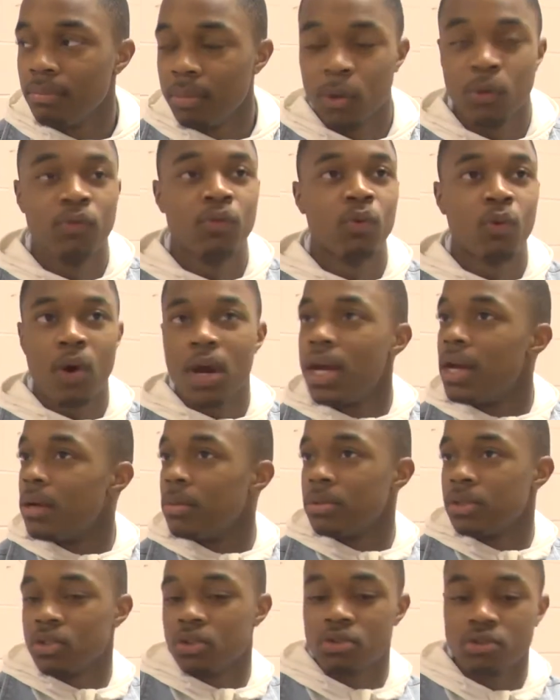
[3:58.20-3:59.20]
both
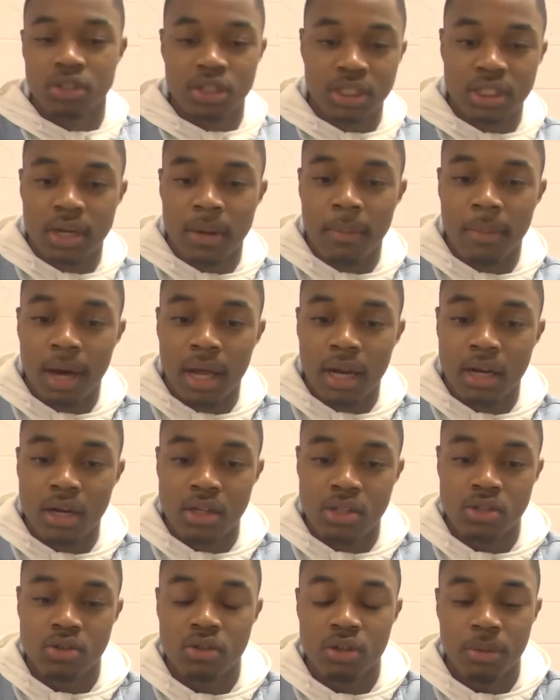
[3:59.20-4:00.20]
Rams, so just combining
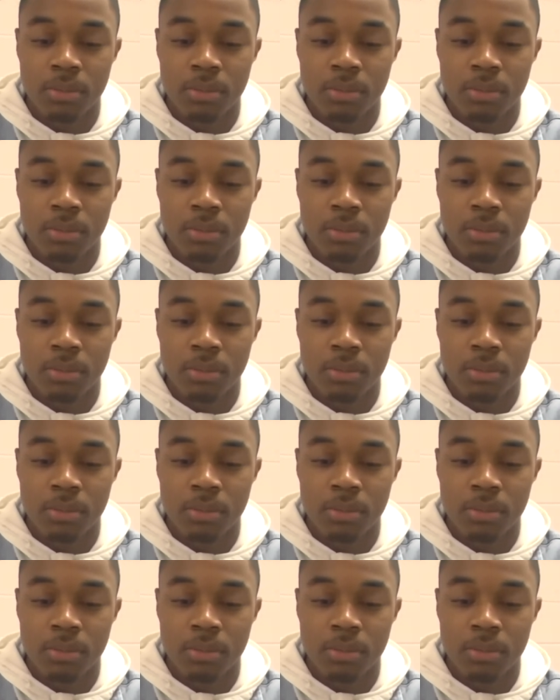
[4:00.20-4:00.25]
the two